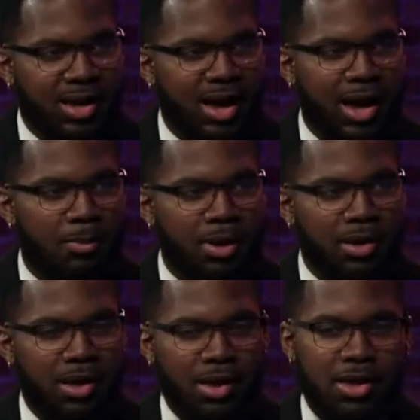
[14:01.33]
common.
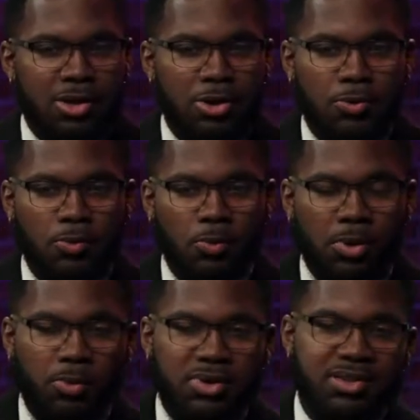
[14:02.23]
You know, we,
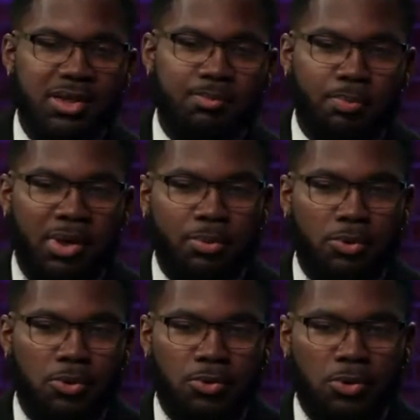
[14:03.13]
we see people
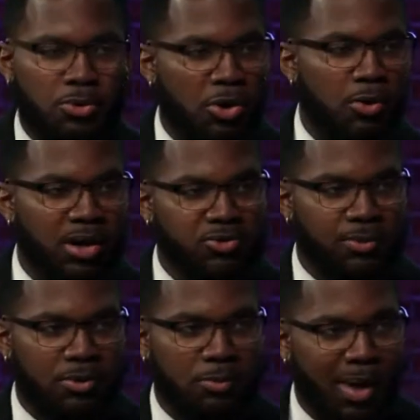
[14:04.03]
who, who don't
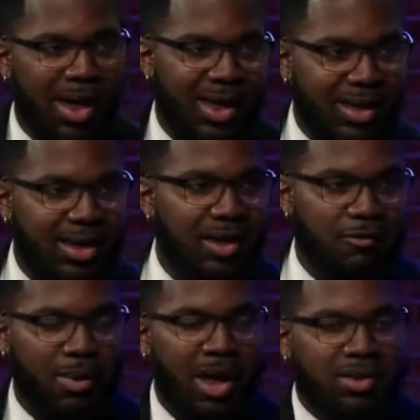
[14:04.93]
contribute back and give
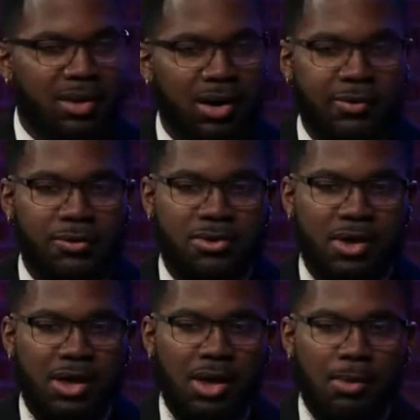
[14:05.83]
back to others.
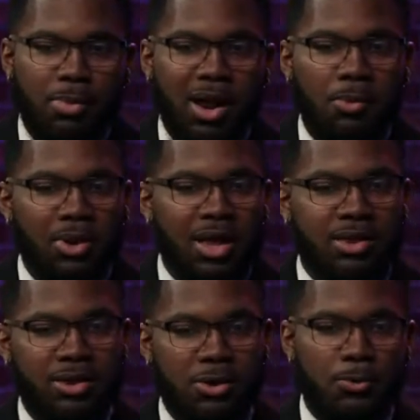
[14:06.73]
But I would like to
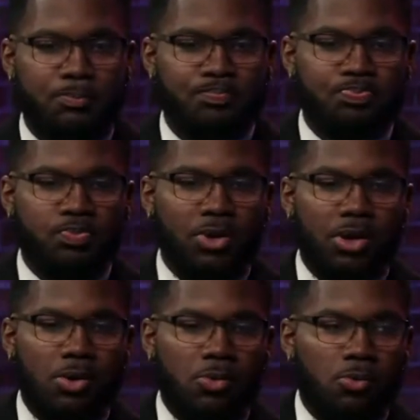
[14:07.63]
know
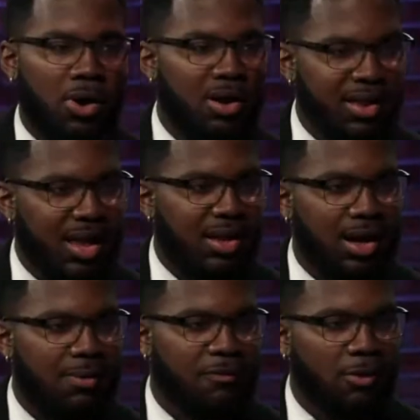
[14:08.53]
where did that
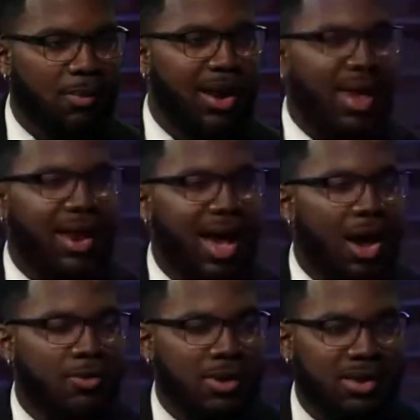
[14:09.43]
come from and, and how
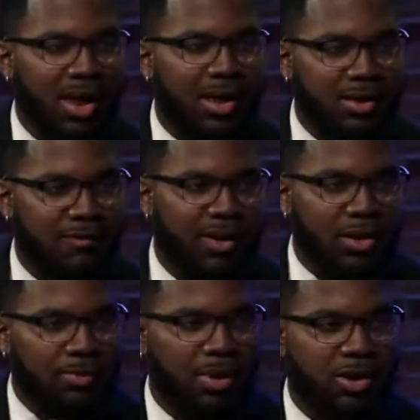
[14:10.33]
did that
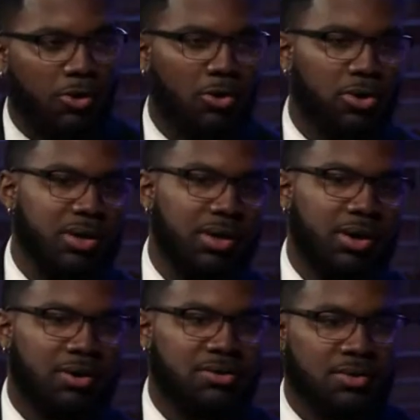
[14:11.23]
develop in your early years?